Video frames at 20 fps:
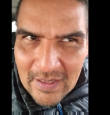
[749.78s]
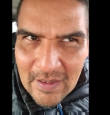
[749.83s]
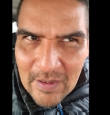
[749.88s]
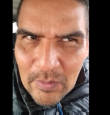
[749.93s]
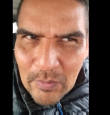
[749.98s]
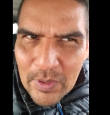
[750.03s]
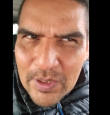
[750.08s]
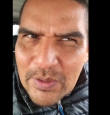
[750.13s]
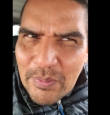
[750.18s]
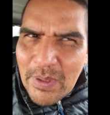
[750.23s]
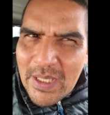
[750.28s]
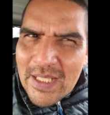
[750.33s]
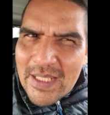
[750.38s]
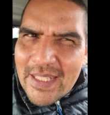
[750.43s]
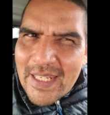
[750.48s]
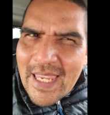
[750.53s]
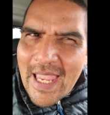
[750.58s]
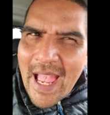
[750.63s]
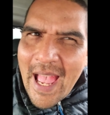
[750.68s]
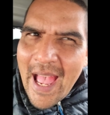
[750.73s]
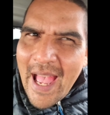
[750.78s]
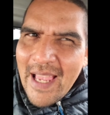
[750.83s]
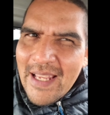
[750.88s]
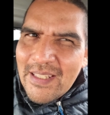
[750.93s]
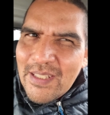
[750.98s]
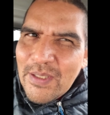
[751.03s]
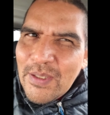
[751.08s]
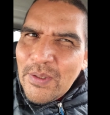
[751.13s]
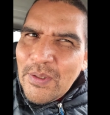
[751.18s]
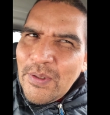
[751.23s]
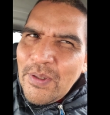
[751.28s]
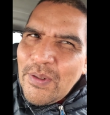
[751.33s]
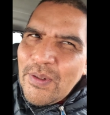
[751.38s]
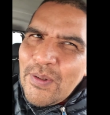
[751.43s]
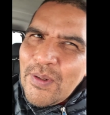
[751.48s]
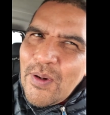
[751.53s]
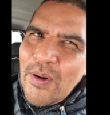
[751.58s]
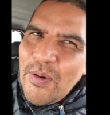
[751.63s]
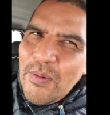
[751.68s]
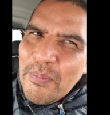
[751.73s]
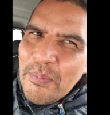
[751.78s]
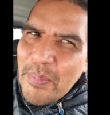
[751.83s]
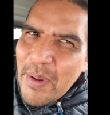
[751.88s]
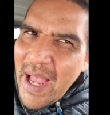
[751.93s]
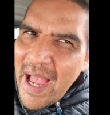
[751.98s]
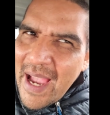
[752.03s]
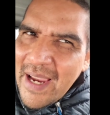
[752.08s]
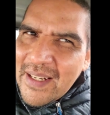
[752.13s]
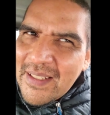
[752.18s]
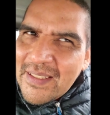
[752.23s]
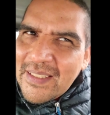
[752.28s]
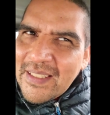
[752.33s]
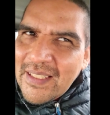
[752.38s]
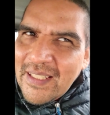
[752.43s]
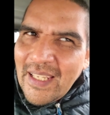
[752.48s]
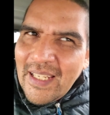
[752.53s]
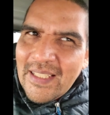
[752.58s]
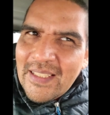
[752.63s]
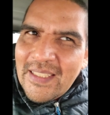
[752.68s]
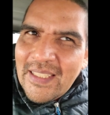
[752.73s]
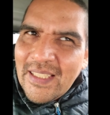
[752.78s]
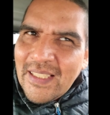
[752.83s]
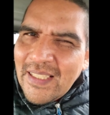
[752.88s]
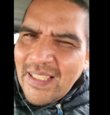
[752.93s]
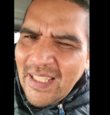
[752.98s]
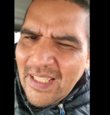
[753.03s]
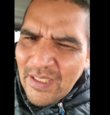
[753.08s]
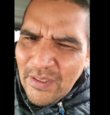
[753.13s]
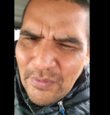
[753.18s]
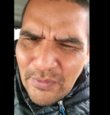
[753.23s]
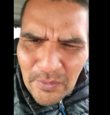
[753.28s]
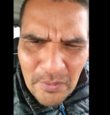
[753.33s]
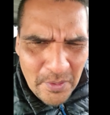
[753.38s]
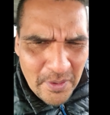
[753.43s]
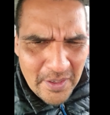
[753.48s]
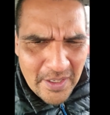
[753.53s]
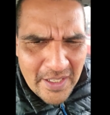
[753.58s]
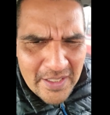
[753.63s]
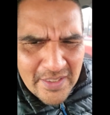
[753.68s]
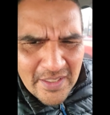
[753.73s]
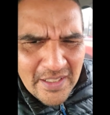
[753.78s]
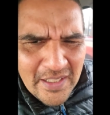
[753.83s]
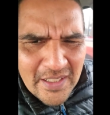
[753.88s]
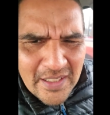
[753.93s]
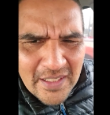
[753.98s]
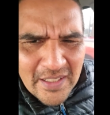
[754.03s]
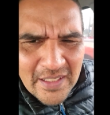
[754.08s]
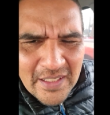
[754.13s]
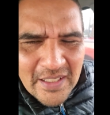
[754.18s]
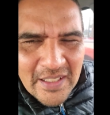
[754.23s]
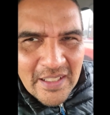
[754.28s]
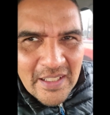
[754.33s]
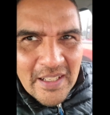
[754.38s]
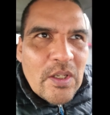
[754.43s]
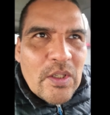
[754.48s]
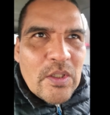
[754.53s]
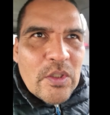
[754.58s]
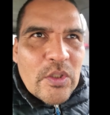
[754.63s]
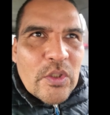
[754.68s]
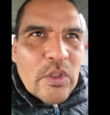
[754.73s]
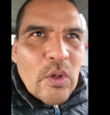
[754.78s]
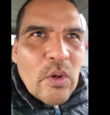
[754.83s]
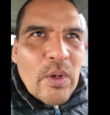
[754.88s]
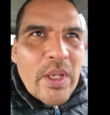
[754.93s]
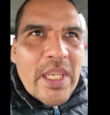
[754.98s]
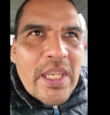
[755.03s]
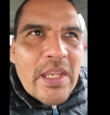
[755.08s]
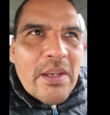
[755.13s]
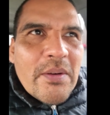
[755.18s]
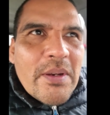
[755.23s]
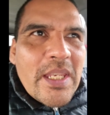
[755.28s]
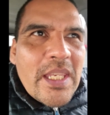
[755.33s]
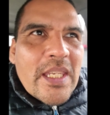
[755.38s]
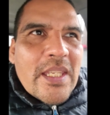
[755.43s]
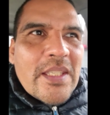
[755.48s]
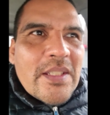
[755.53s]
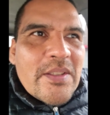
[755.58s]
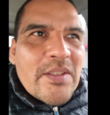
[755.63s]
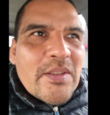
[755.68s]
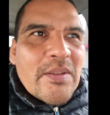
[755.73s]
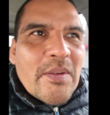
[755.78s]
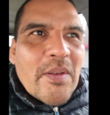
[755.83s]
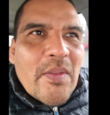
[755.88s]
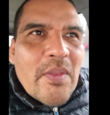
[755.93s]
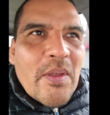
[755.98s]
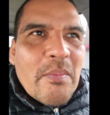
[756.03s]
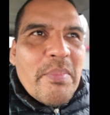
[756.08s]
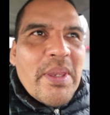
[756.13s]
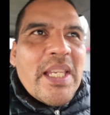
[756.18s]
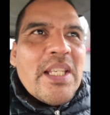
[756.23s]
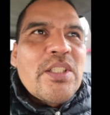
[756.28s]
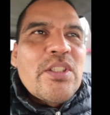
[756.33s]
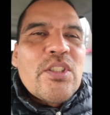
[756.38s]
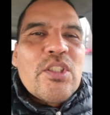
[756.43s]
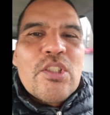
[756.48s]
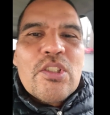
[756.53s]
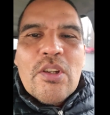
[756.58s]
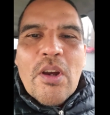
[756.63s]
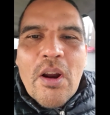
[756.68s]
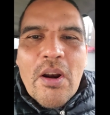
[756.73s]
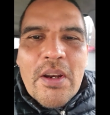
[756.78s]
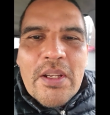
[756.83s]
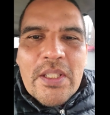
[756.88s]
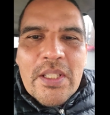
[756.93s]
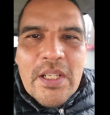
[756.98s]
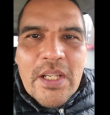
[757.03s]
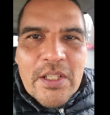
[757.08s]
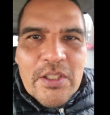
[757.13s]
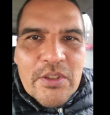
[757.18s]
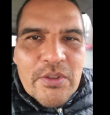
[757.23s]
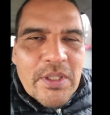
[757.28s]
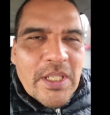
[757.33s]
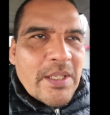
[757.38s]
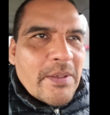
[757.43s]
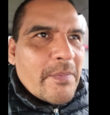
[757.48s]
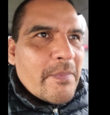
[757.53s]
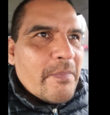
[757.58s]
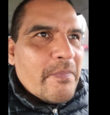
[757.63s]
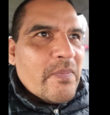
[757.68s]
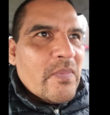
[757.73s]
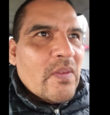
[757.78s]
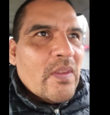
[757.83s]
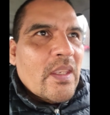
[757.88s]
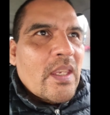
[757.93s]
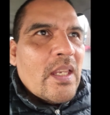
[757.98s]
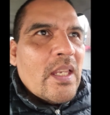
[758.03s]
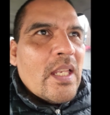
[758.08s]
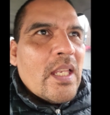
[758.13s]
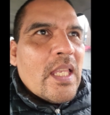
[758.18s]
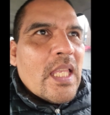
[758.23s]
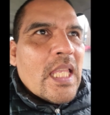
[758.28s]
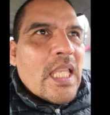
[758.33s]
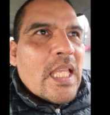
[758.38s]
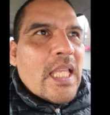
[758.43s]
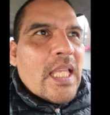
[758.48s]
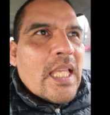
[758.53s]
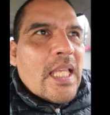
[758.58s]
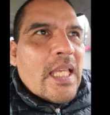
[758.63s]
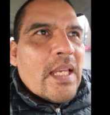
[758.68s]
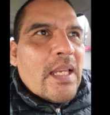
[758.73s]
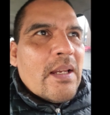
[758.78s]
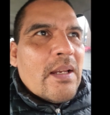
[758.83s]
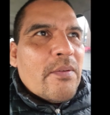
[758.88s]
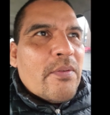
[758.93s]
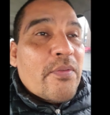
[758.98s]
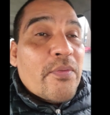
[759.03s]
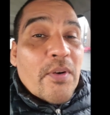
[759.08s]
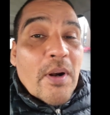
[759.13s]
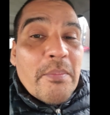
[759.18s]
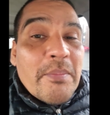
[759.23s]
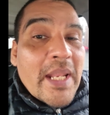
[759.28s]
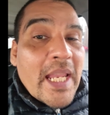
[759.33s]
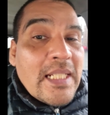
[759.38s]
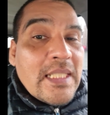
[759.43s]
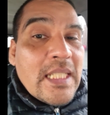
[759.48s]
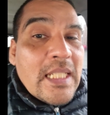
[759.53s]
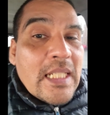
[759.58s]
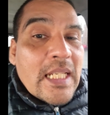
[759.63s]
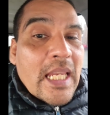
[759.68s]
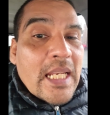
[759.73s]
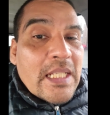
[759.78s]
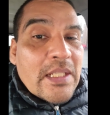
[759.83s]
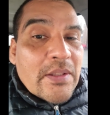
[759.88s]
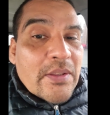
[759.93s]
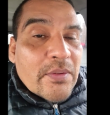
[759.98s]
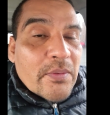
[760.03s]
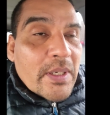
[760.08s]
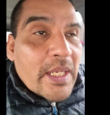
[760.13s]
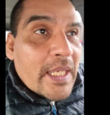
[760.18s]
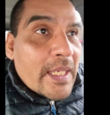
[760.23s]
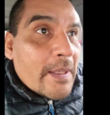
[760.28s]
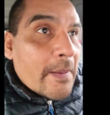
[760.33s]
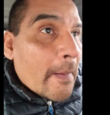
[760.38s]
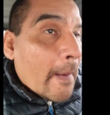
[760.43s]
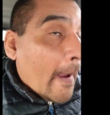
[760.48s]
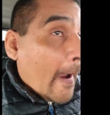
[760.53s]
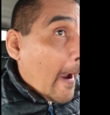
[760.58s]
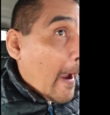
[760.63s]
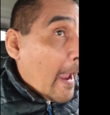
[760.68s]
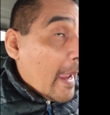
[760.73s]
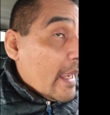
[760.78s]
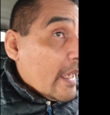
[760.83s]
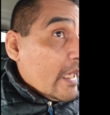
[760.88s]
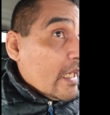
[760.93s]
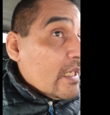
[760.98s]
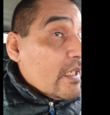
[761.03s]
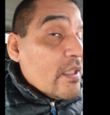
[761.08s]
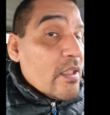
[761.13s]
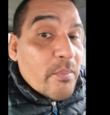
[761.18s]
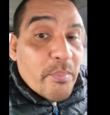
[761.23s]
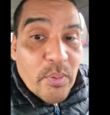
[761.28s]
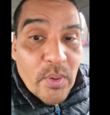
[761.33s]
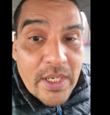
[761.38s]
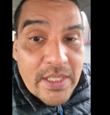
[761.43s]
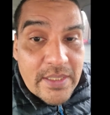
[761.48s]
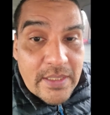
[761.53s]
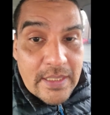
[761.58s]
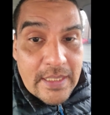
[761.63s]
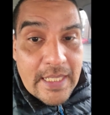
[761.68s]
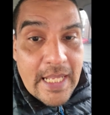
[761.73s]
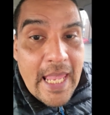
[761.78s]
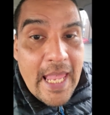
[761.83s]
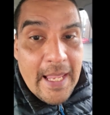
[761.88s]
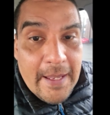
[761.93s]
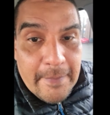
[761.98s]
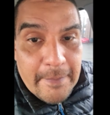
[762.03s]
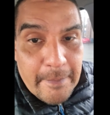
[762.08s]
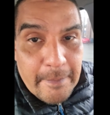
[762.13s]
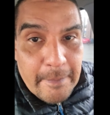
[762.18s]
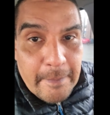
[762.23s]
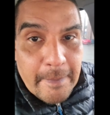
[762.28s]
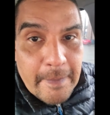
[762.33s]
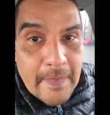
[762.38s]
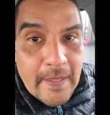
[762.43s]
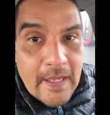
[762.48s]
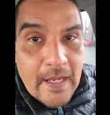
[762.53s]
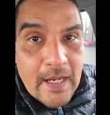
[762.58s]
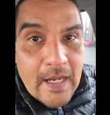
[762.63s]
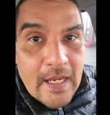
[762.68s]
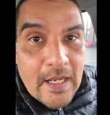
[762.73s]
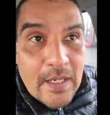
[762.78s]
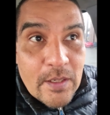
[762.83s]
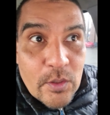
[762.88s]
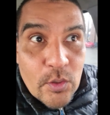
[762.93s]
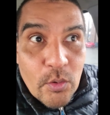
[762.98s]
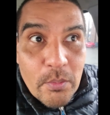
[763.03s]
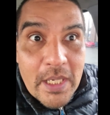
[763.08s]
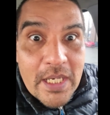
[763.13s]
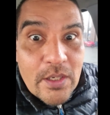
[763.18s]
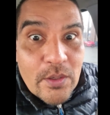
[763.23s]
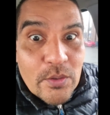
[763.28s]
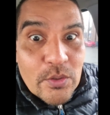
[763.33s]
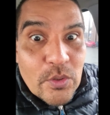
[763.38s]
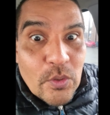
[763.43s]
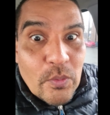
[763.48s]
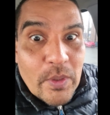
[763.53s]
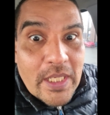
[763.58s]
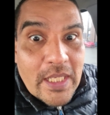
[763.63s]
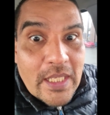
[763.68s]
which means he has to go back to 1994, doesn't it? So here he is, the biggest star in the country, from 1993, in the present day. Nobody knows who he